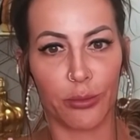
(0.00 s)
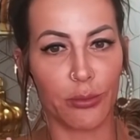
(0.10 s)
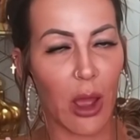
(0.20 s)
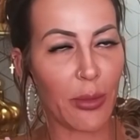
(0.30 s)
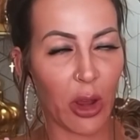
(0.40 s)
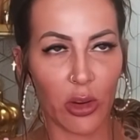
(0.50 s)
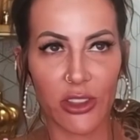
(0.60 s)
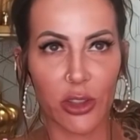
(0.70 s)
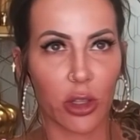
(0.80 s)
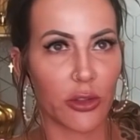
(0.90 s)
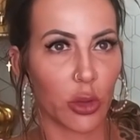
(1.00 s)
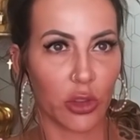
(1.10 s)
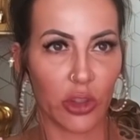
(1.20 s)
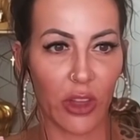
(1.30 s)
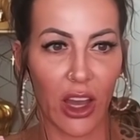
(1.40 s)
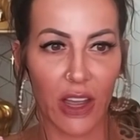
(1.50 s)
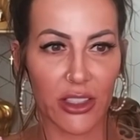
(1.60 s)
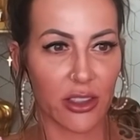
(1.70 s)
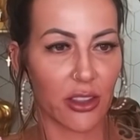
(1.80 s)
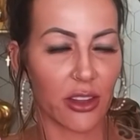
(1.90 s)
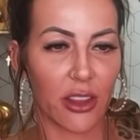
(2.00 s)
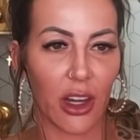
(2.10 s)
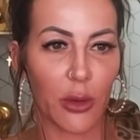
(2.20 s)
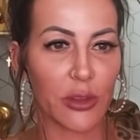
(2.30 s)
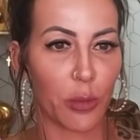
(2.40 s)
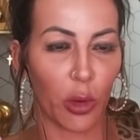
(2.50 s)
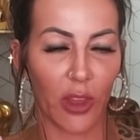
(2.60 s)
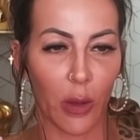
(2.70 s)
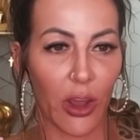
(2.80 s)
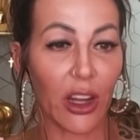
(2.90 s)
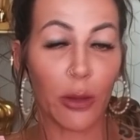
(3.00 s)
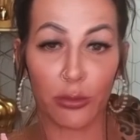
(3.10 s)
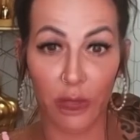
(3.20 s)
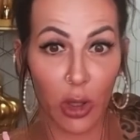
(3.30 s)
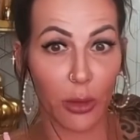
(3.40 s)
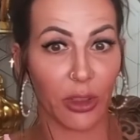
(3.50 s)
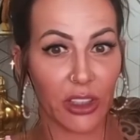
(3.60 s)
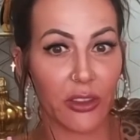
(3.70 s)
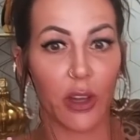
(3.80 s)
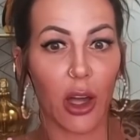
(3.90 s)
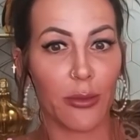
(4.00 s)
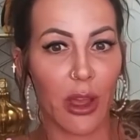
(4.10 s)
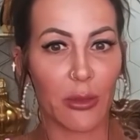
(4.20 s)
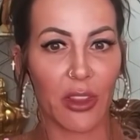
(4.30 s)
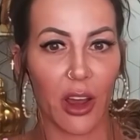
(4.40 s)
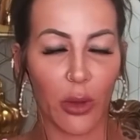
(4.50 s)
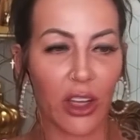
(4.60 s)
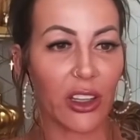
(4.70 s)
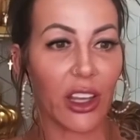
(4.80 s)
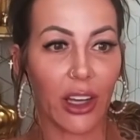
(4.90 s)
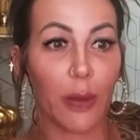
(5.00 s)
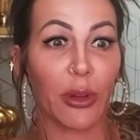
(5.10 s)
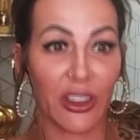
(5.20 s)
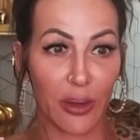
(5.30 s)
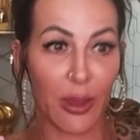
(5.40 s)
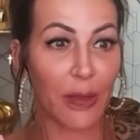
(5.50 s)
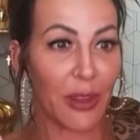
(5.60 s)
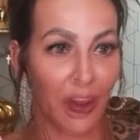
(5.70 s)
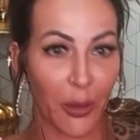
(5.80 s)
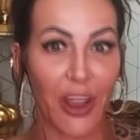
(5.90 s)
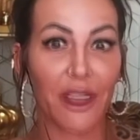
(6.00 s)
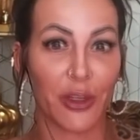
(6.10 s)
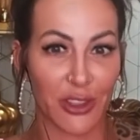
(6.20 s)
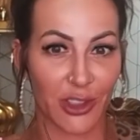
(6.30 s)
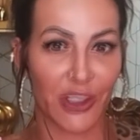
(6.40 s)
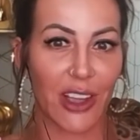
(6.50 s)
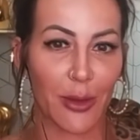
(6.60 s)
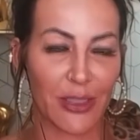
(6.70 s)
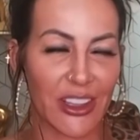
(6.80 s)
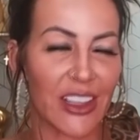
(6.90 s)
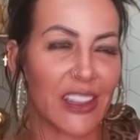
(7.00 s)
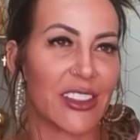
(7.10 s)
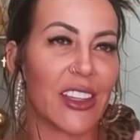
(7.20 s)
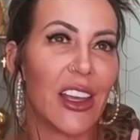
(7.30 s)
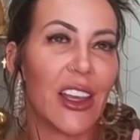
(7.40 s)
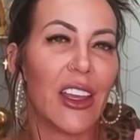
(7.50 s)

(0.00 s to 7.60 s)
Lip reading: My parents could have told you that I was born that way, and I believe God made me that way. And again, I believe He made me that way for such a time as this.